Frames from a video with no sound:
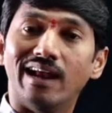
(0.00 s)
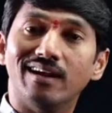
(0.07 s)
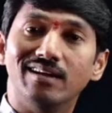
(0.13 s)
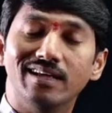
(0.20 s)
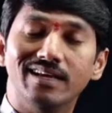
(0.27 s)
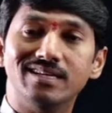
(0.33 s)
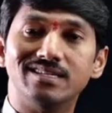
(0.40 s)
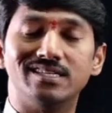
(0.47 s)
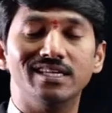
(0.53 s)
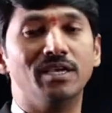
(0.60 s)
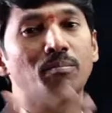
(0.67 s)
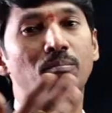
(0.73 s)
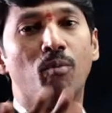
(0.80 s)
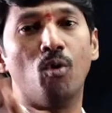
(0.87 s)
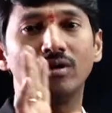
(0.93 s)
and
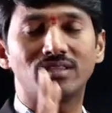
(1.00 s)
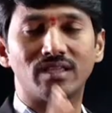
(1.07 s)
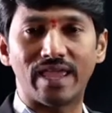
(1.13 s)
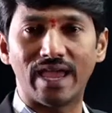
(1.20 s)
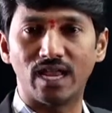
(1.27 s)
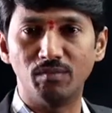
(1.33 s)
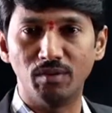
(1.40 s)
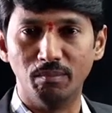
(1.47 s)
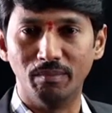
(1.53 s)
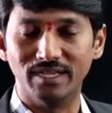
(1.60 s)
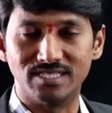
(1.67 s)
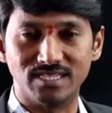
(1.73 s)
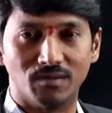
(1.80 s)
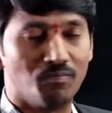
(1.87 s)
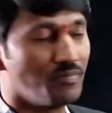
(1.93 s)
DC both can be
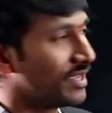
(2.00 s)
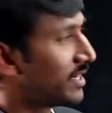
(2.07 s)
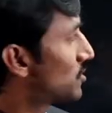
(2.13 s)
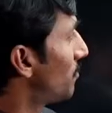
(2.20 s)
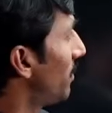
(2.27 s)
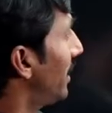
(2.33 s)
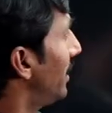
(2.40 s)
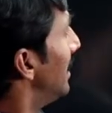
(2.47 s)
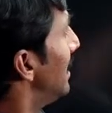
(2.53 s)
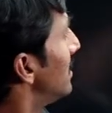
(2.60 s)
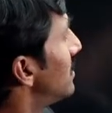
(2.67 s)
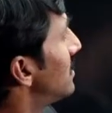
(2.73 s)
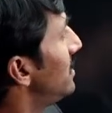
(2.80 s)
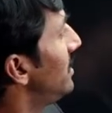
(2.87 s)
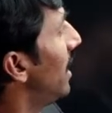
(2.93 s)
measured. That's why
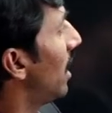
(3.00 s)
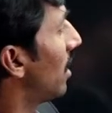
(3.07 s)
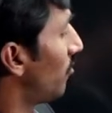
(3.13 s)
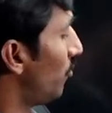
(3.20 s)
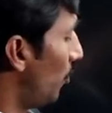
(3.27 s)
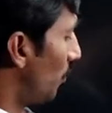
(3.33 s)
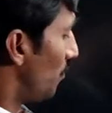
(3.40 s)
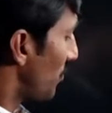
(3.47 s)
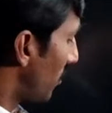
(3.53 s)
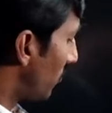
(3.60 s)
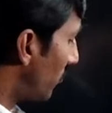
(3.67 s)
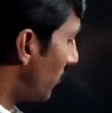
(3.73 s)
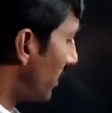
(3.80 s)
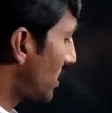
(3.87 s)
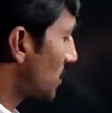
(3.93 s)
CRO
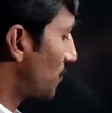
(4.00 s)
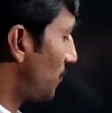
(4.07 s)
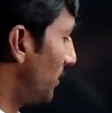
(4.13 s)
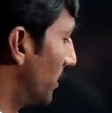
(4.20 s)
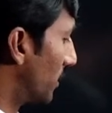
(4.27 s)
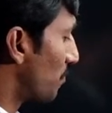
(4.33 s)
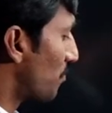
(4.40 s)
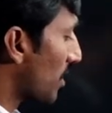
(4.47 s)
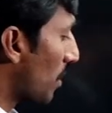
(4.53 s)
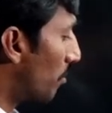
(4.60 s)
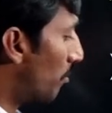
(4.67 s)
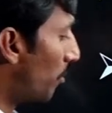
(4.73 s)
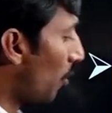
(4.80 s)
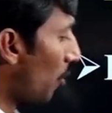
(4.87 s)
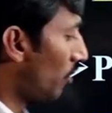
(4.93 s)
works for
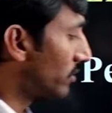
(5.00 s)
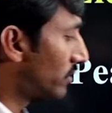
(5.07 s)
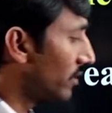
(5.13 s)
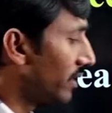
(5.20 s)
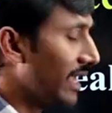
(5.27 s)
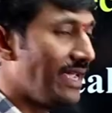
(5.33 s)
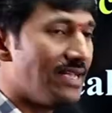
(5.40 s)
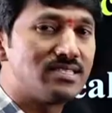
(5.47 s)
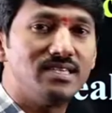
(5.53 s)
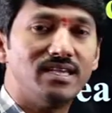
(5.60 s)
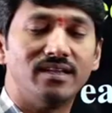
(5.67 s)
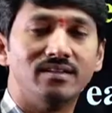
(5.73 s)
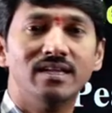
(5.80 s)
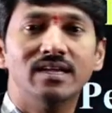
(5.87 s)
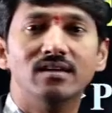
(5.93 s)
both
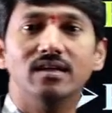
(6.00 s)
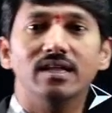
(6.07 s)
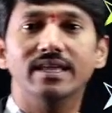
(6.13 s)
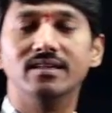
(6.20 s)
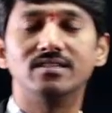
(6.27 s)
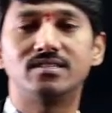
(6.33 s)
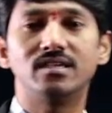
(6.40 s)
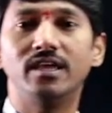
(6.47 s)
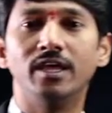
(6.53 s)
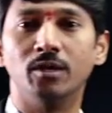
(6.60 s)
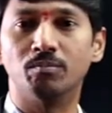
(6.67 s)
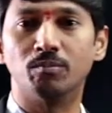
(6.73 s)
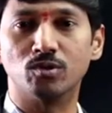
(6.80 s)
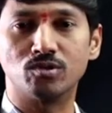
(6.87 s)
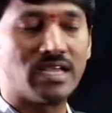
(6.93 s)
AC and DC
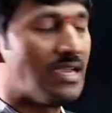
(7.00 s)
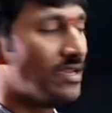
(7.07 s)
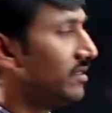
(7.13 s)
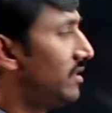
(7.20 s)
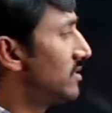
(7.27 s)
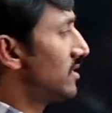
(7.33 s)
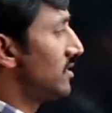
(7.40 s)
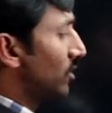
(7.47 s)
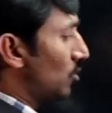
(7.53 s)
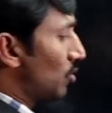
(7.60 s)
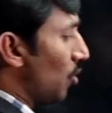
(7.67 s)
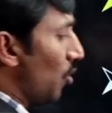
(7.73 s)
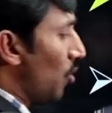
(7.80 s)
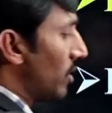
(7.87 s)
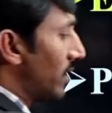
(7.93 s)
inputs. This is the
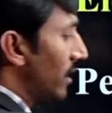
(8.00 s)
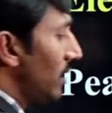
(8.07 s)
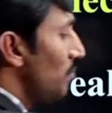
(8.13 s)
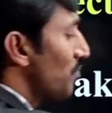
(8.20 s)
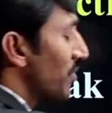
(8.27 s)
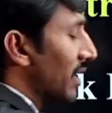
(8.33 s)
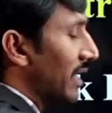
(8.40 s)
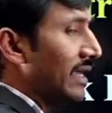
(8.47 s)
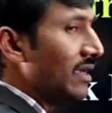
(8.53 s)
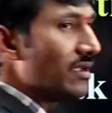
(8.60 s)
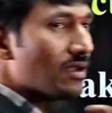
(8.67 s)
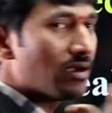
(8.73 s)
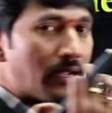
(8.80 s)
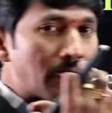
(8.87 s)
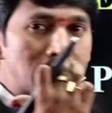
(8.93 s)
total
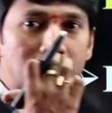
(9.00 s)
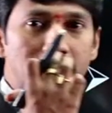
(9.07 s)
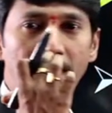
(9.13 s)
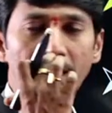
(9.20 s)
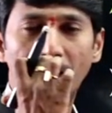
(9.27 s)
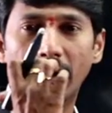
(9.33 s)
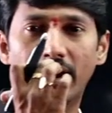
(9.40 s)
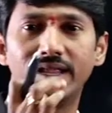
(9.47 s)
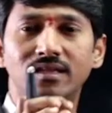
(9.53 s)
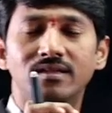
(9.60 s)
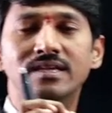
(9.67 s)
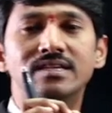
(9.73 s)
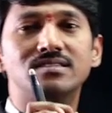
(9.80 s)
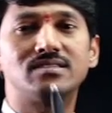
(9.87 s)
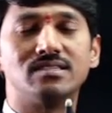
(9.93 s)
introduction
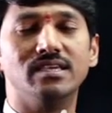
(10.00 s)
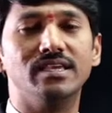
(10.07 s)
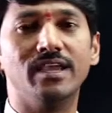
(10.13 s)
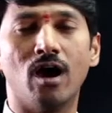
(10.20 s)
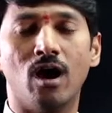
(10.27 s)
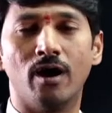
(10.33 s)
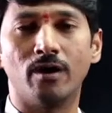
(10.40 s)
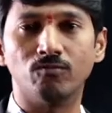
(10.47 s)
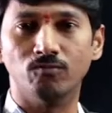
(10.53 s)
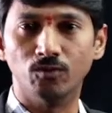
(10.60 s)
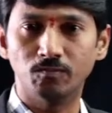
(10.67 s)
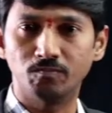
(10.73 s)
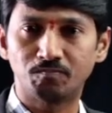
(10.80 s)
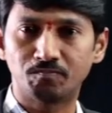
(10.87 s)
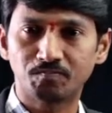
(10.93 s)
regarding
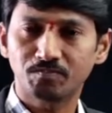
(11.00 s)
CRO.